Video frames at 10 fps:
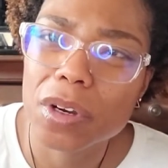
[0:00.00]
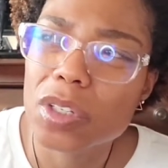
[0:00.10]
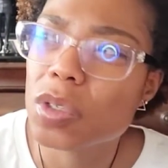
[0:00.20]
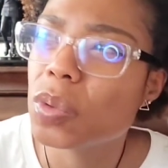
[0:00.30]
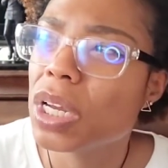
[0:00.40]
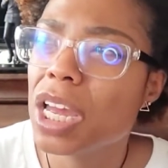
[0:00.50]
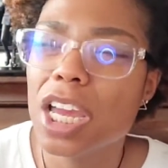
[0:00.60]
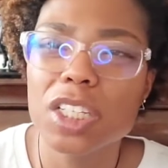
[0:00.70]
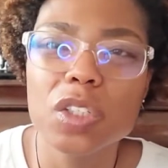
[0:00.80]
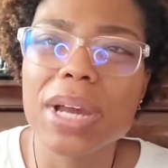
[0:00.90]
You
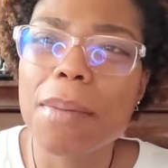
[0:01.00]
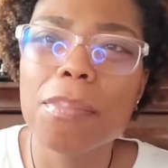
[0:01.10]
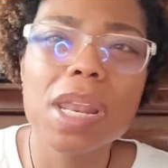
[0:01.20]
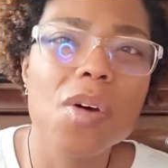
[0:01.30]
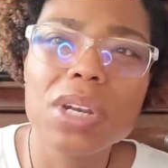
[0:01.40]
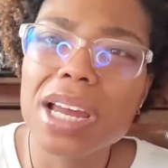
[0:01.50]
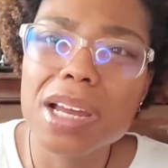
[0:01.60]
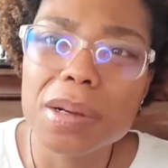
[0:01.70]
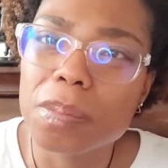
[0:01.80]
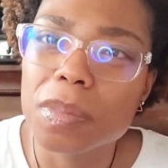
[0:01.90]
got blown
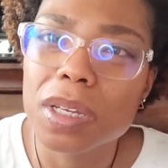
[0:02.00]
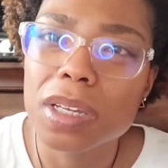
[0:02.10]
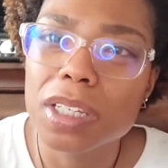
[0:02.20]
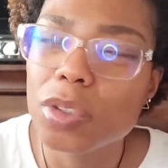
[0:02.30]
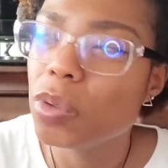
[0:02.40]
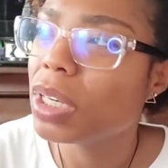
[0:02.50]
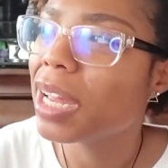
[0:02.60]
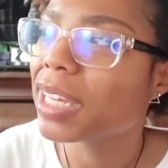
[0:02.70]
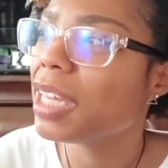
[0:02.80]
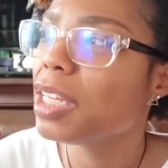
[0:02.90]
up. You
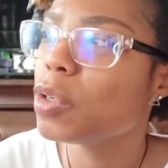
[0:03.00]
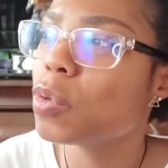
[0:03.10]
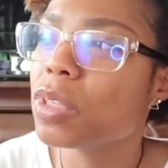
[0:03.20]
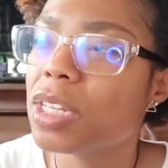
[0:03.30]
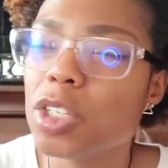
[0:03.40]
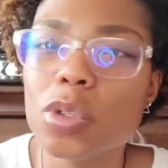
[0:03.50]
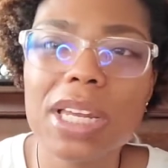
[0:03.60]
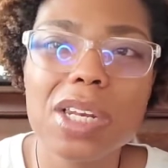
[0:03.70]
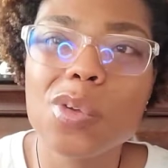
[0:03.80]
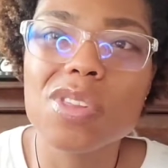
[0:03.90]
lucky you
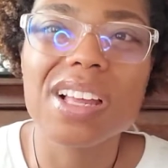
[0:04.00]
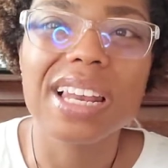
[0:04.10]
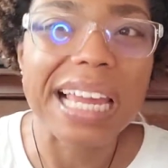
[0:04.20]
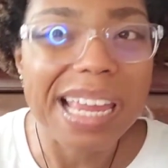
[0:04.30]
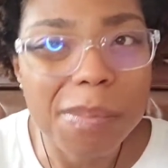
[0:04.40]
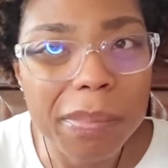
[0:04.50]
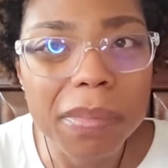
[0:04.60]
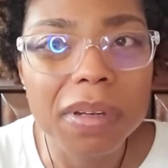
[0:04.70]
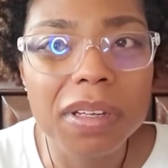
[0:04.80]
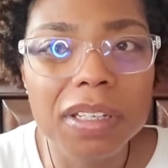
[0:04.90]
didn't lose a limb.
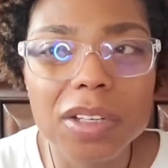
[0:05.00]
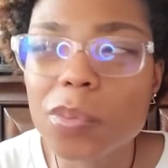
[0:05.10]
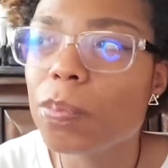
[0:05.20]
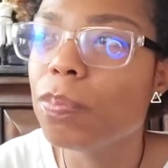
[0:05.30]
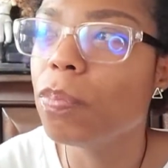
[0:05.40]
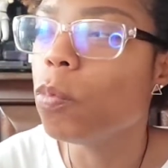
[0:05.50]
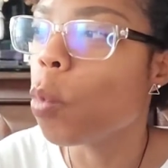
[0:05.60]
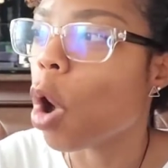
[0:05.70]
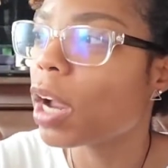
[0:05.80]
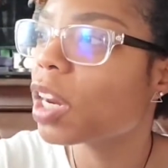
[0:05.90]
You
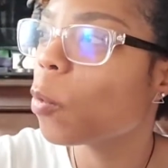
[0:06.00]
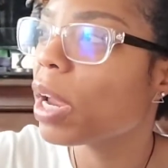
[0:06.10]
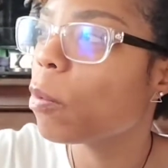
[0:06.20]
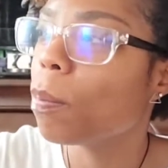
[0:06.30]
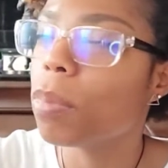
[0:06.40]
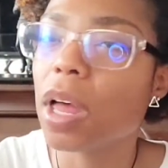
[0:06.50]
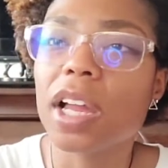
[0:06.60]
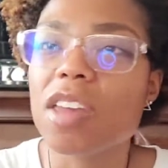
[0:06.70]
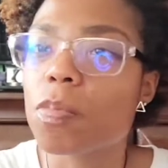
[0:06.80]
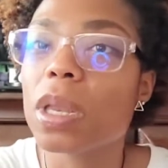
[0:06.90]
walking away with blood
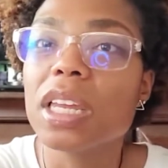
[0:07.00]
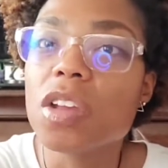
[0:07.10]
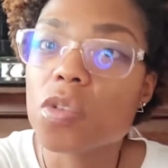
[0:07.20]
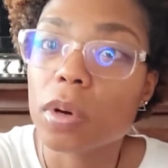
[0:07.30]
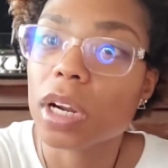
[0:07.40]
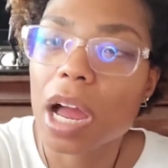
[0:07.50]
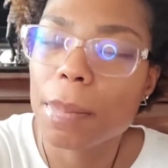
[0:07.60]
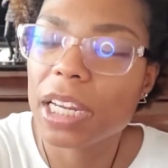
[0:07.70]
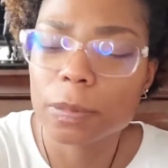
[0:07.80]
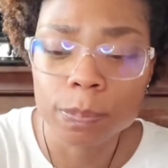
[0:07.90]
because police were
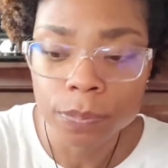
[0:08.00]
coming.